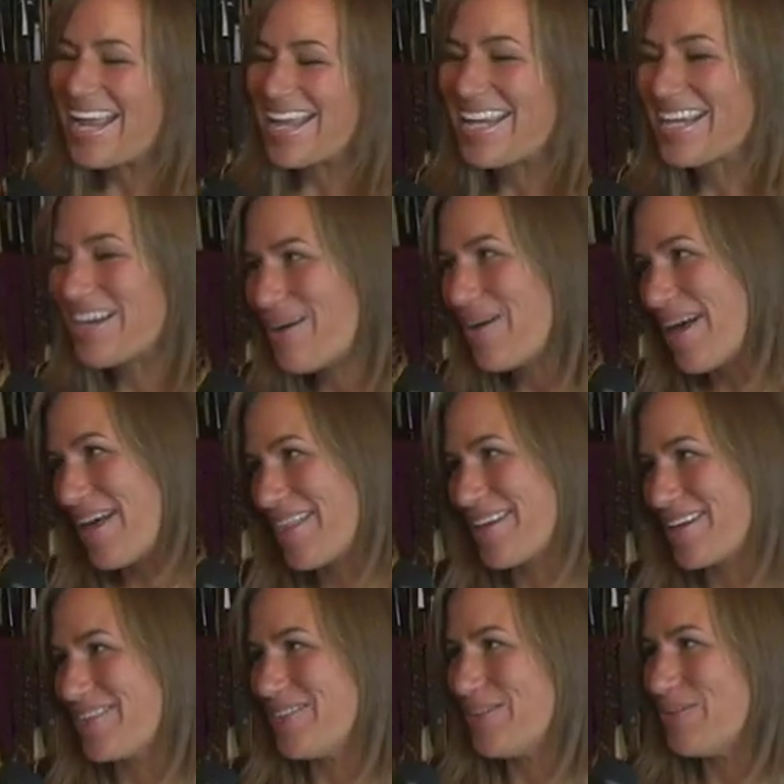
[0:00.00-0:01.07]

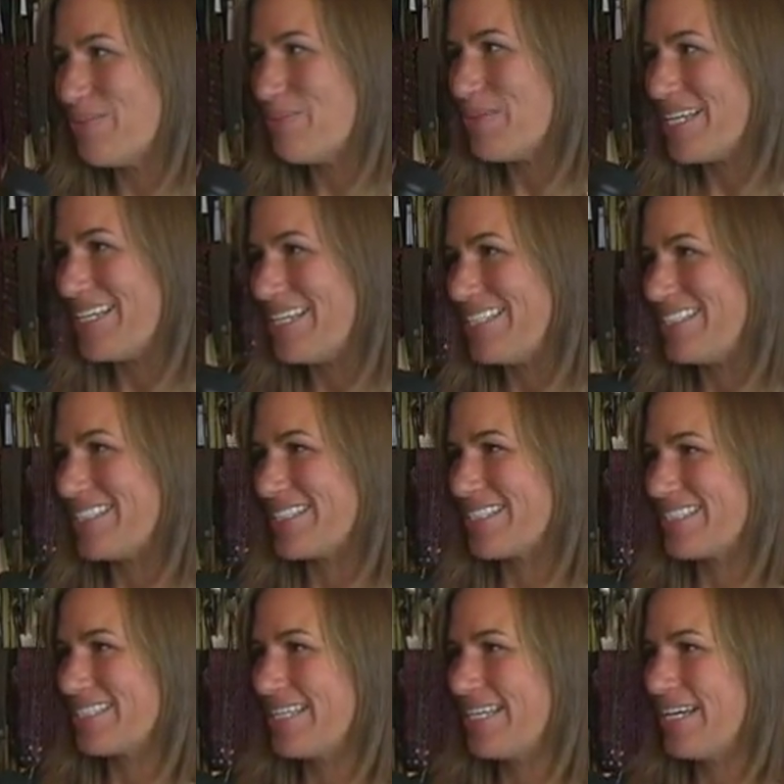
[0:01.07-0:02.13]
Eco-ethical
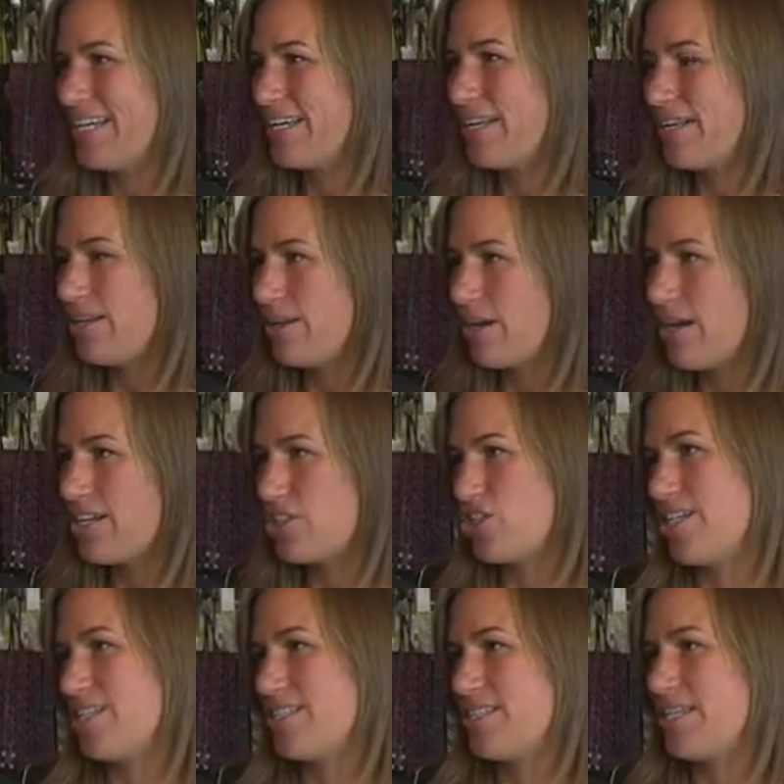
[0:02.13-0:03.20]
means not
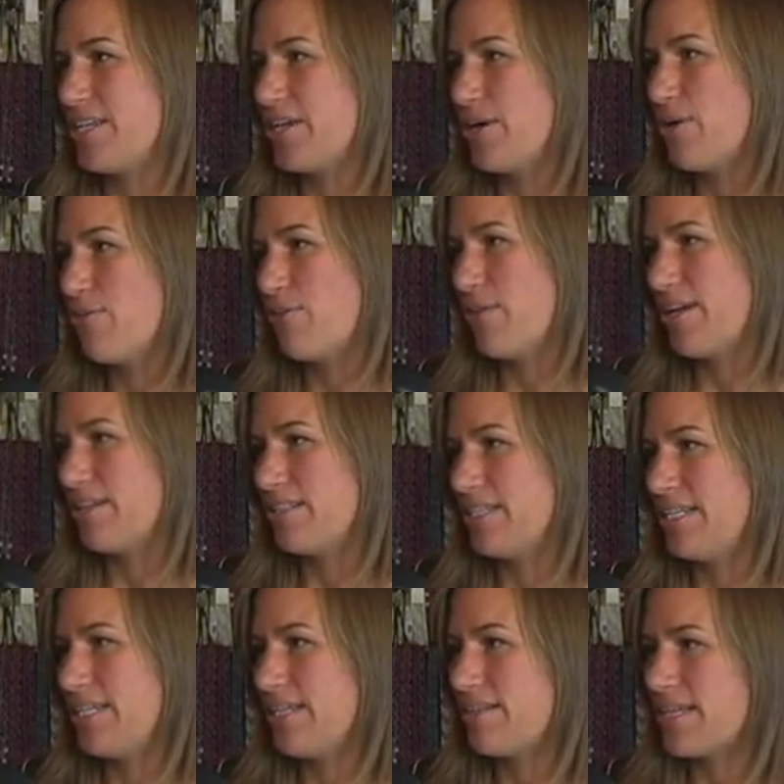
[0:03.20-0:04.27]
just eco-friendly.